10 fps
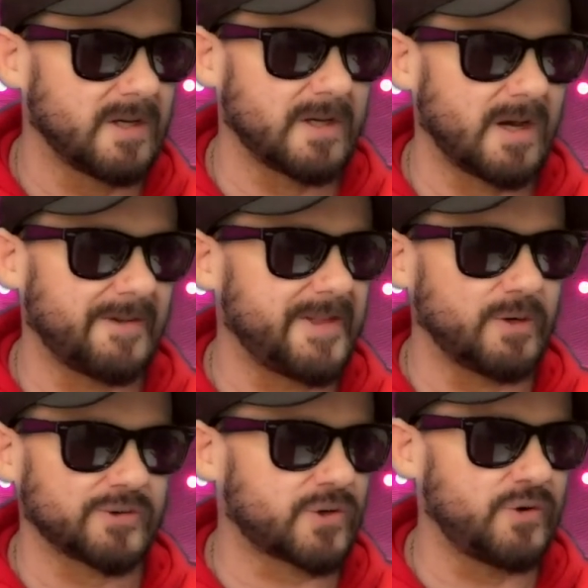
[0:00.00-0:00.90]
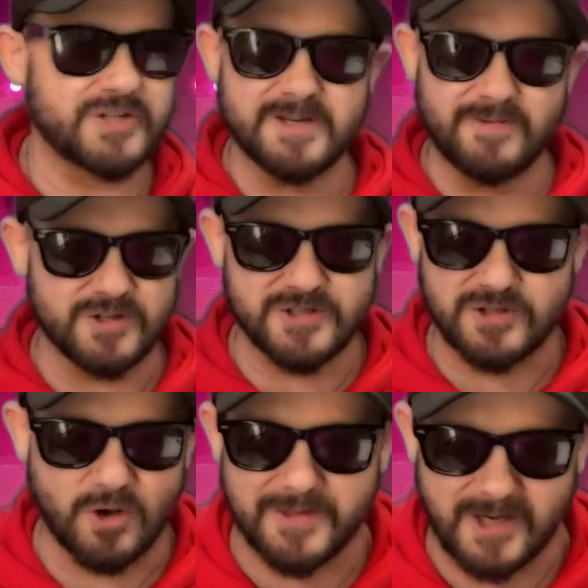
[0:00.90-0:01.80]
I think it was Christian versus
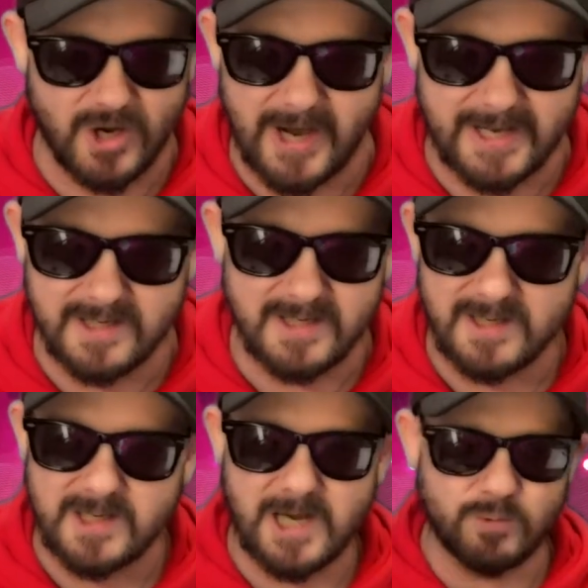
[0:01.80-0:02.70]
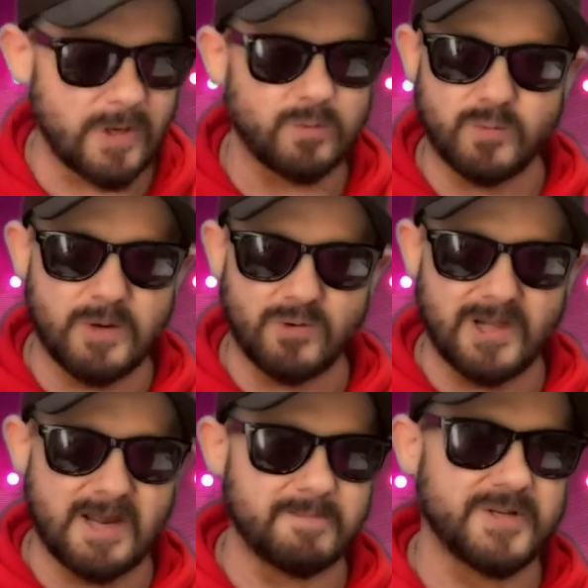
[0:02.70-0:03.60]
Gothic Knight, and we were the
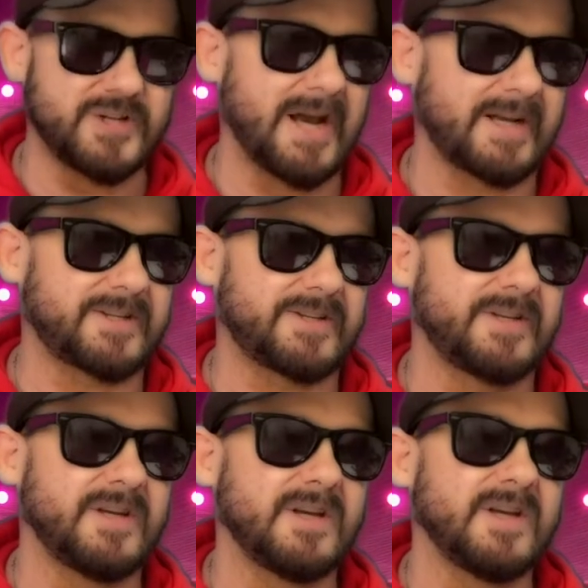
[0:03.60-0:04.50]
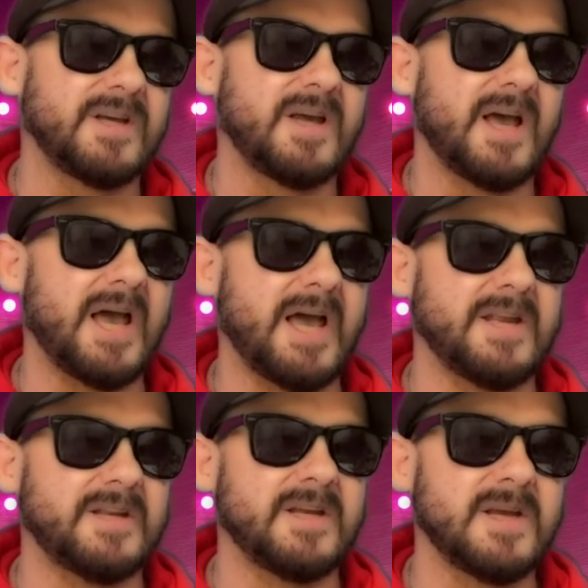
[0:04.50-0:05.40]
lumberjacks.
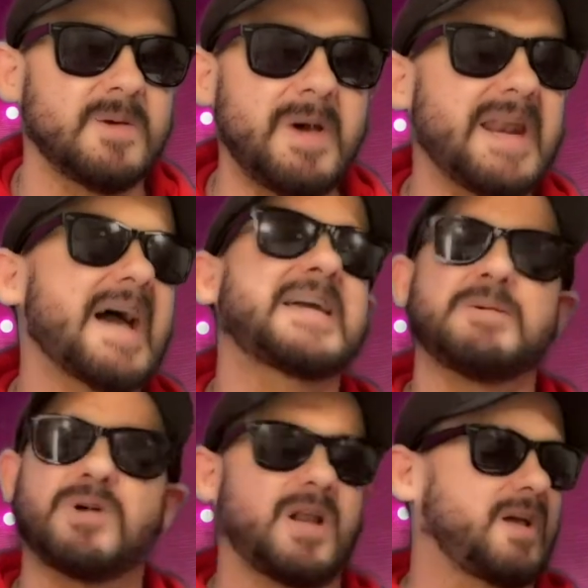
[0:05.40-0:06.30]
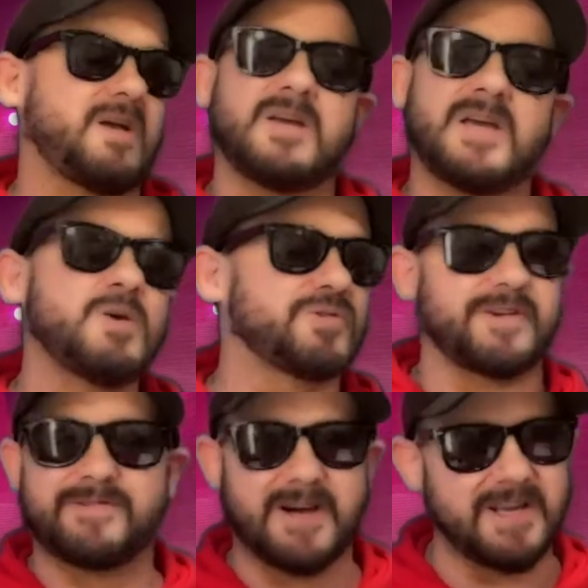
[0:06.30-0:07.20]
And man, Achim, he was a
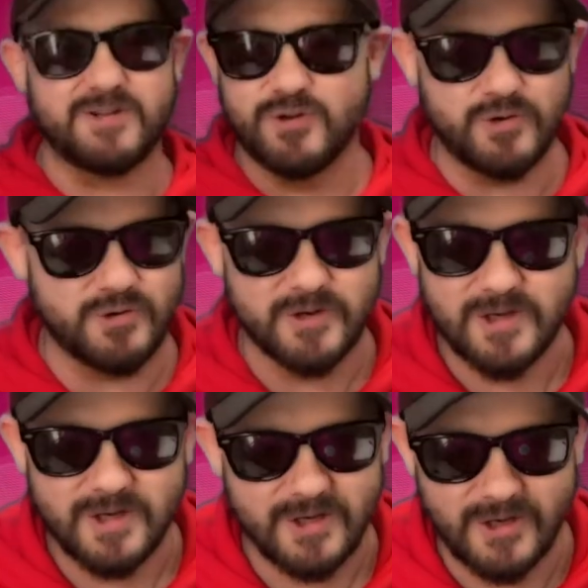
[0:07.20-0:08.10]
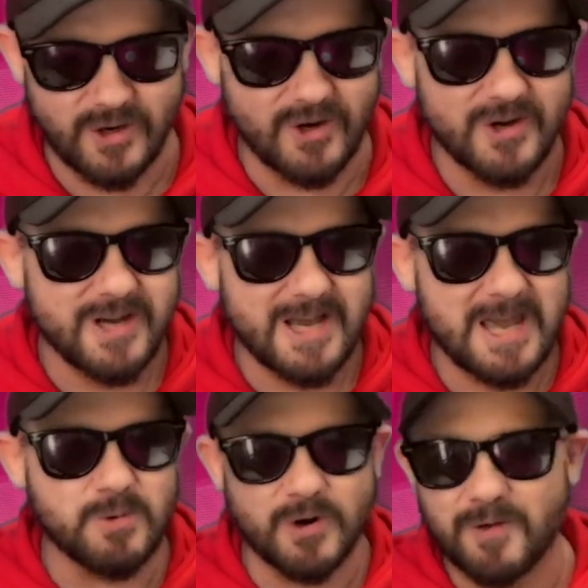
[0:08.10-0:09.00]
funny dude, you know. He
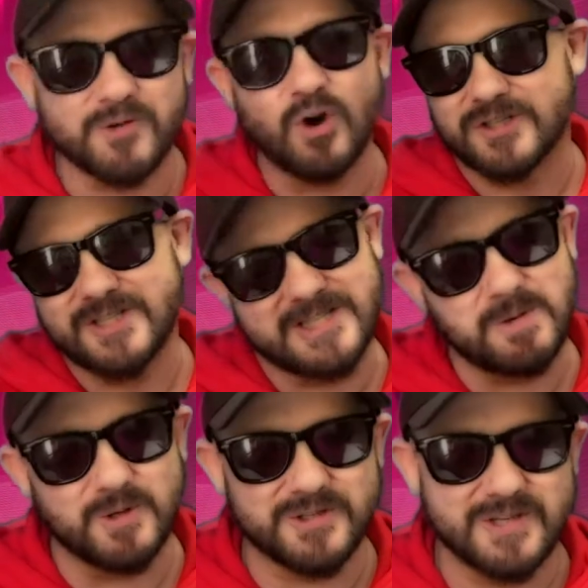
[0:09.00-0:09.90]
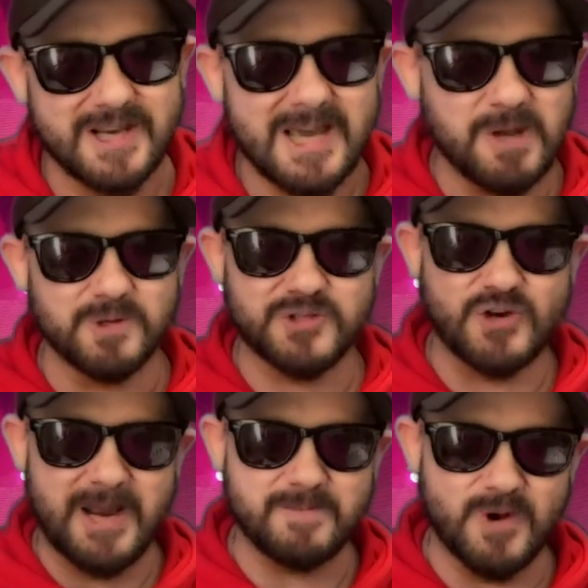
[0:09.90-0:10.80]
would, of course, because he was
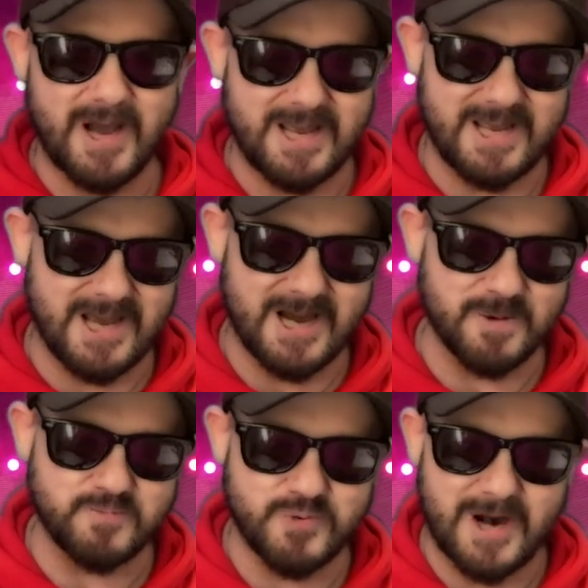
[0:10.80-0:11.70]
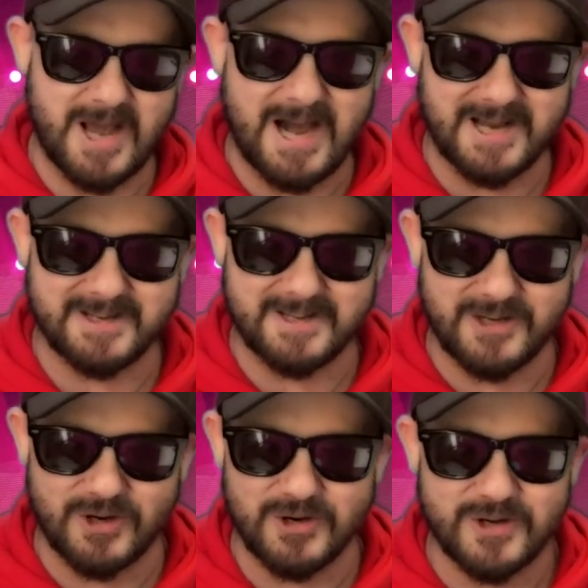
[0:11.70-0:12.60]
trained by Bret Hart, you know,